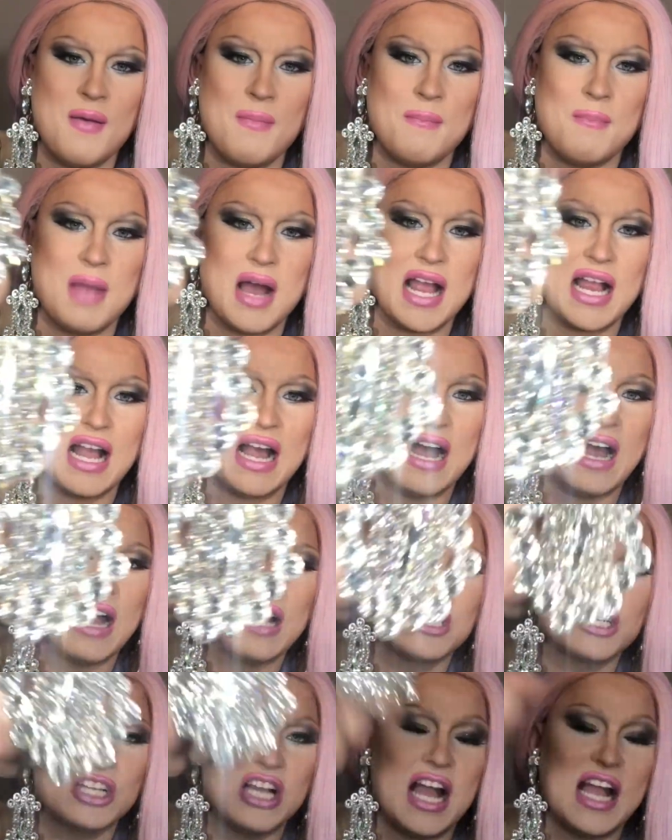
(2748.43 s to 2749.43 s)
my
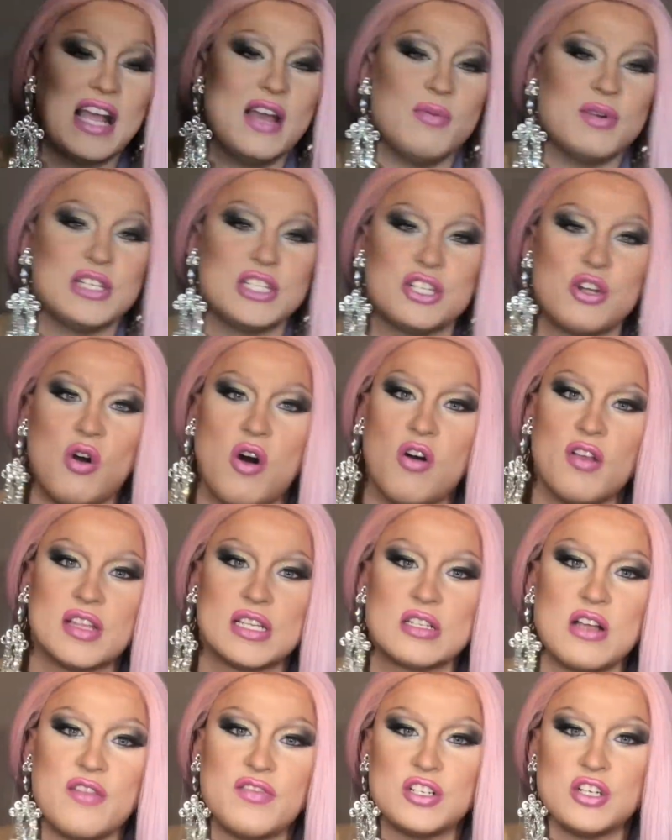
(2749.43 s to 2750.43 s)
gosh. I can't wait to show all
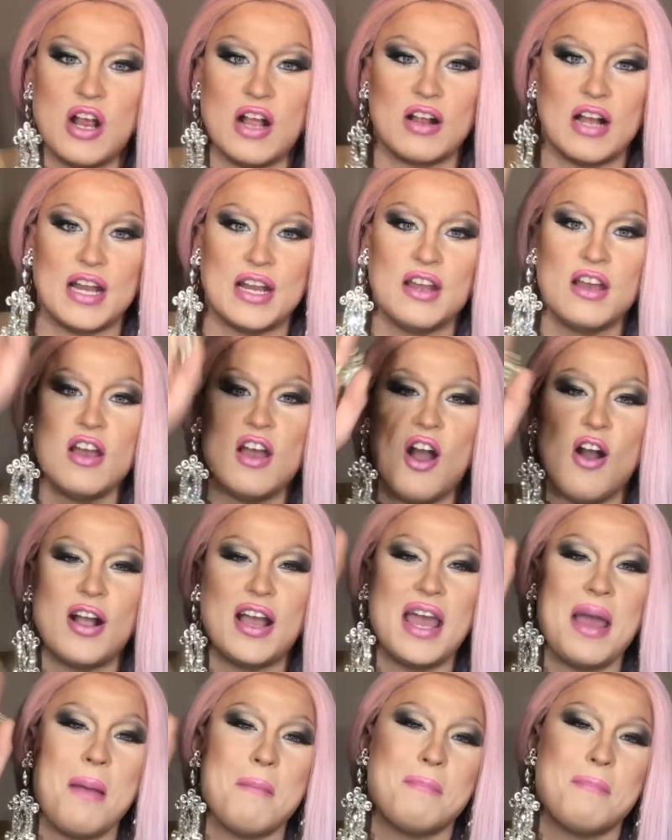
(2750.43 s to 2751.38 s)
this off at DragCon. Okay,